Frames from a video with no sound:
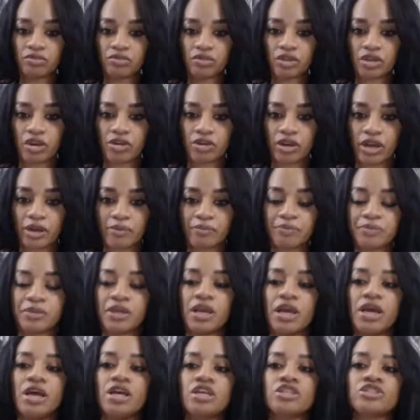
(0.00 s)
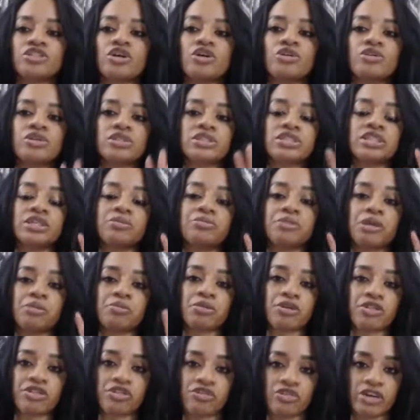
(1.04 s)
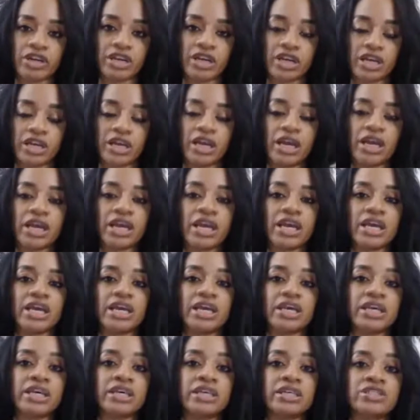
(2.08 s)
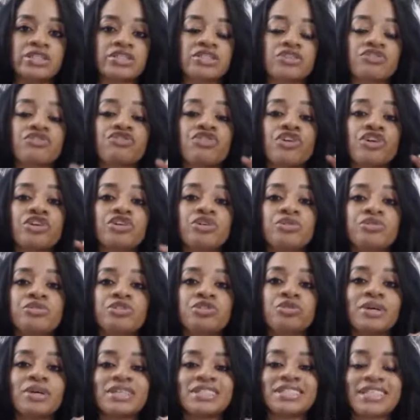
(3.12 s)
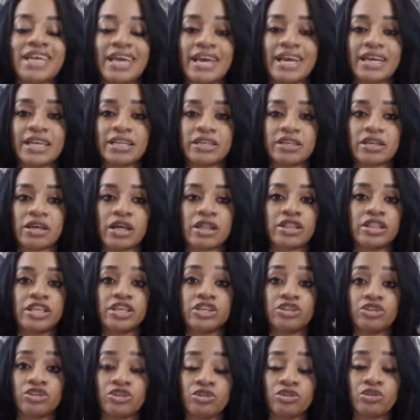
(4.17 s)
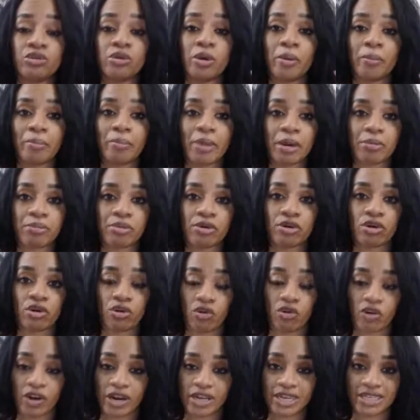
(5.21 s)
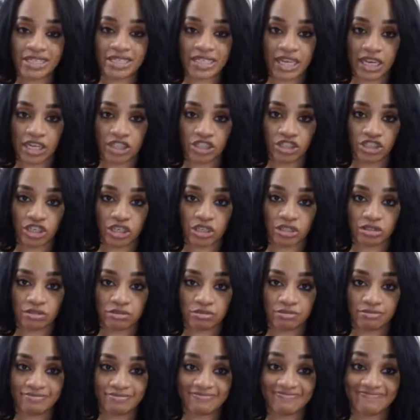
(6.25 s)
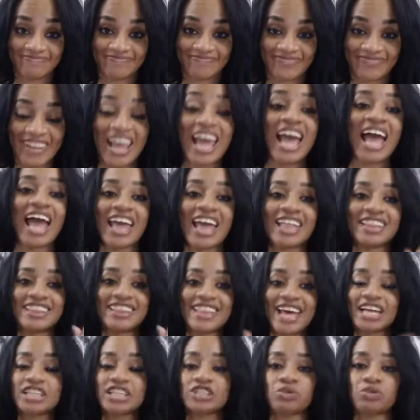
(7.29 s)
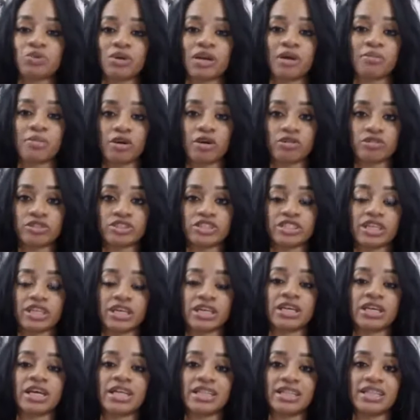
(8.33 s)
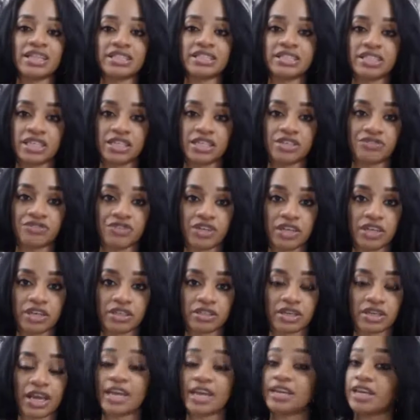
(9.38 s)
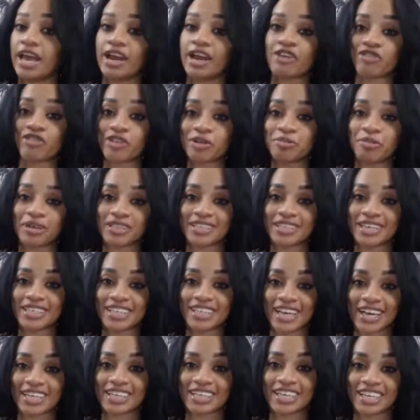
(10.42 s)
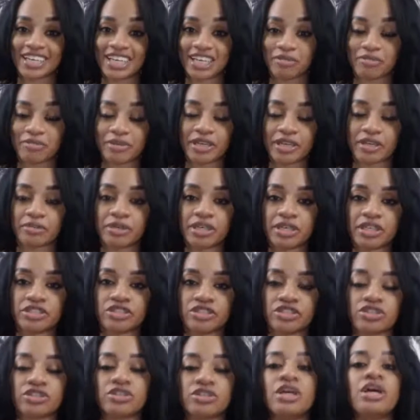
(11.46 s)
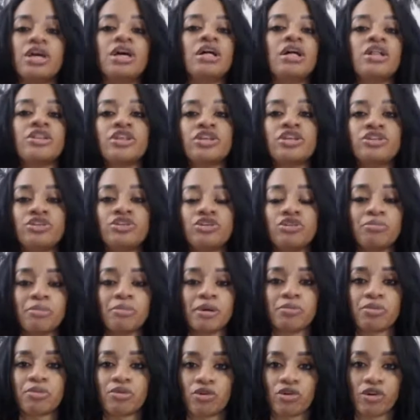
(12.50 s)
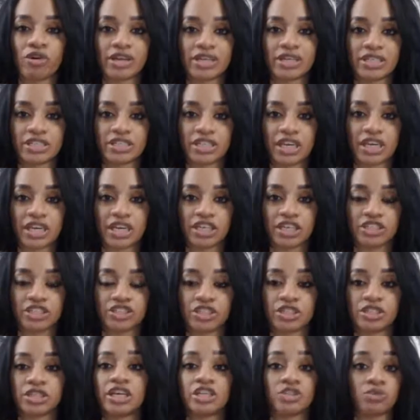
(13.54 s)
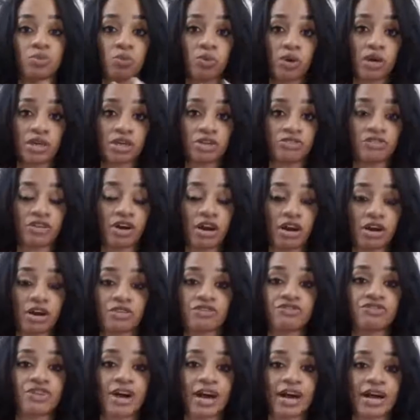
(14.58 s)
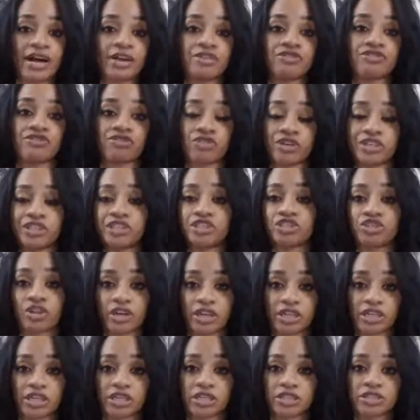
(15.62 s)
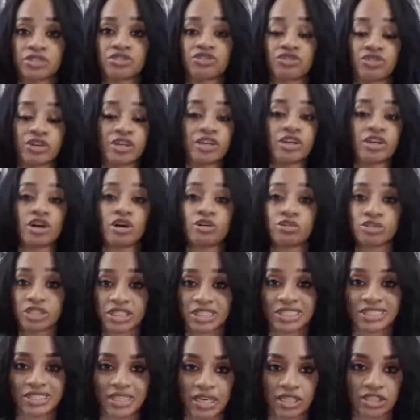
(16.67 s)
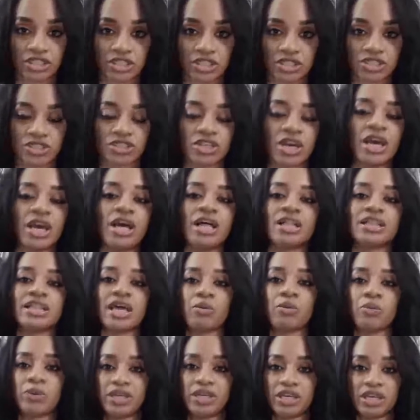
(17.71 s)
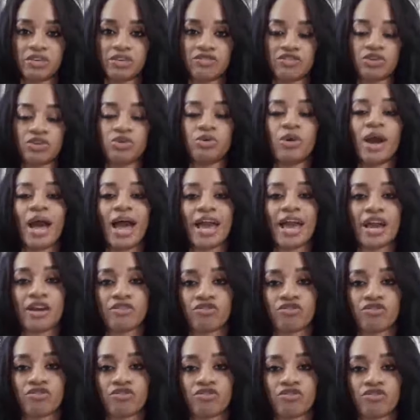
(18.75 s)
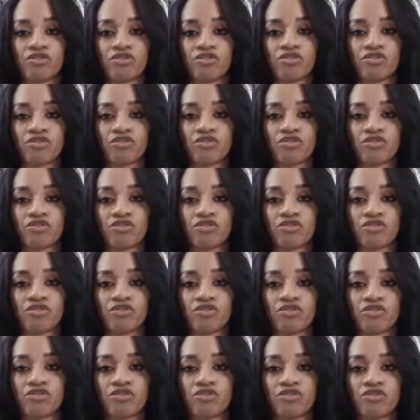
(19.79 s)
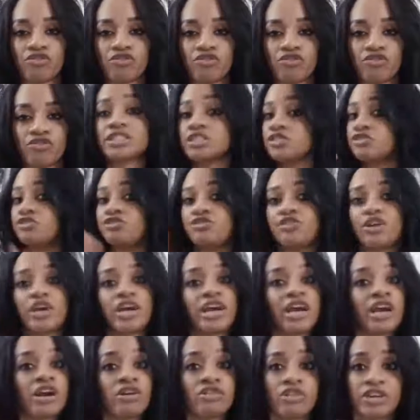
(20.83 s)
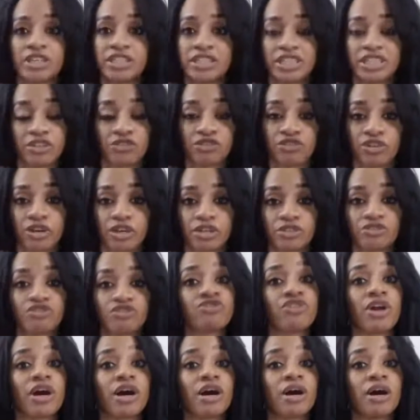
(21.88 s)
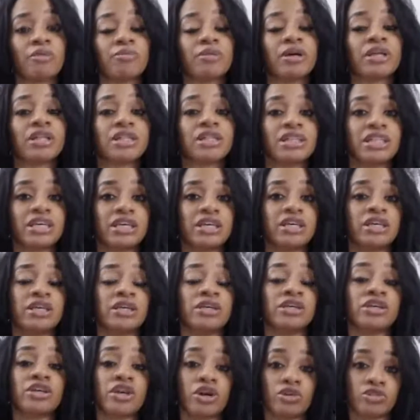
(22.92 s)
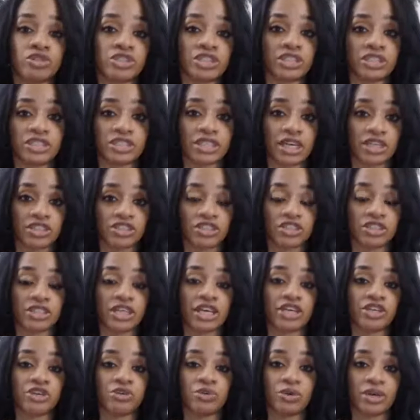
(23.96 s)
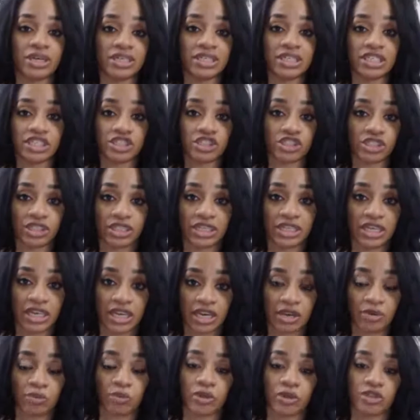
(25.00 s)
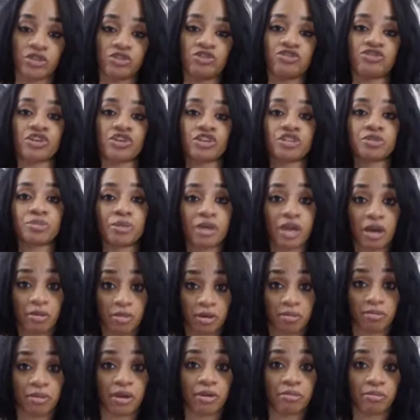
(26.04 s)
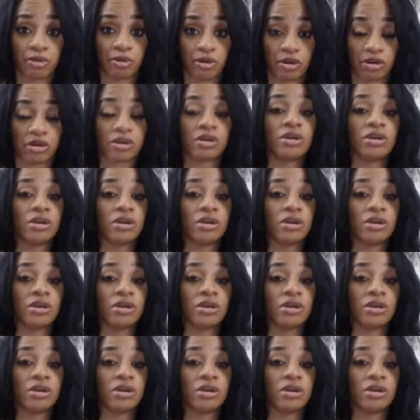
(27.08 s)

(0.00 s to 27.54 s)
Okay. So tip number 3 is for you to attend the new member orientation. And that's what I'm hosting this evening and every Monday night at 8 p.m. Eastern. The new member orientation is one of our 5 free trainings, free coaching sessions that we give you every single week. Now, this is very different from the coaching session that you initially get when you first become a member